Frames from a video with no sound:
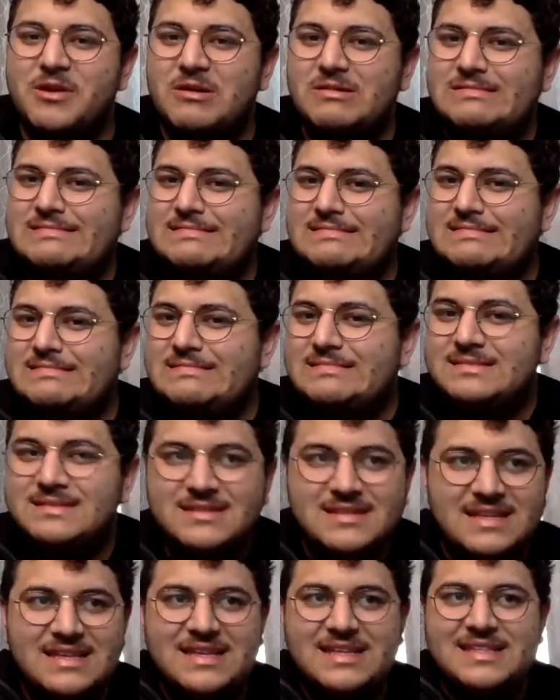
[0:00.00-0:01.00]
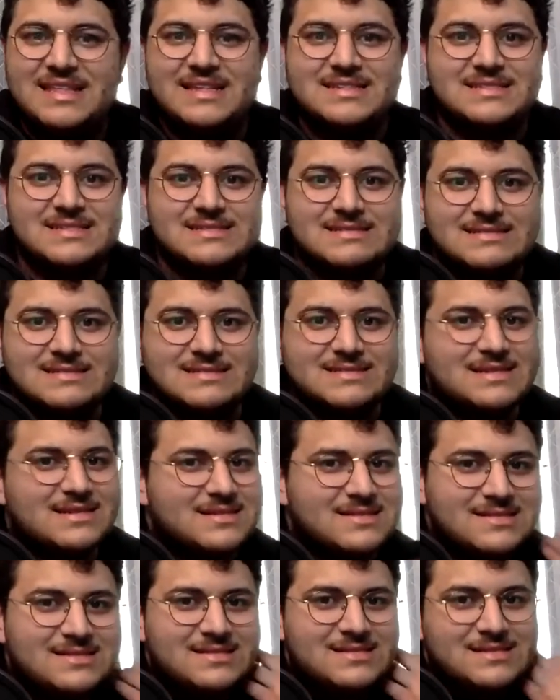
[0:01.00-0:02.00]
ooh, that's not
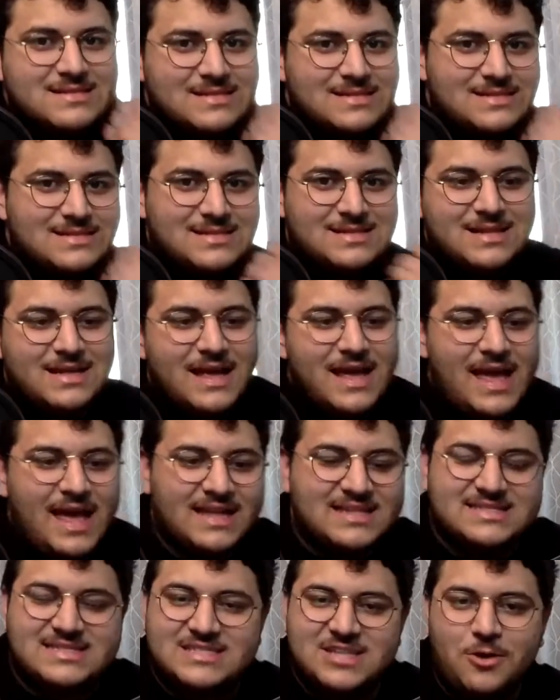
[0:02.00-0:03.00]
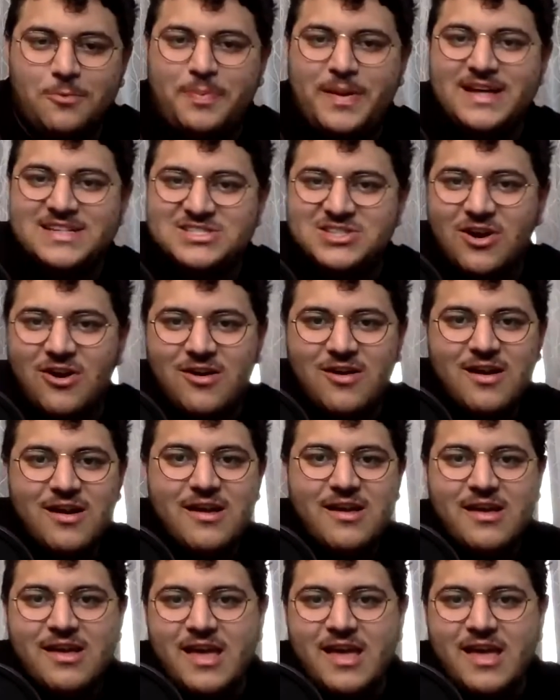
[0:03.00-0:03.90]
good at all. It's still Pixar.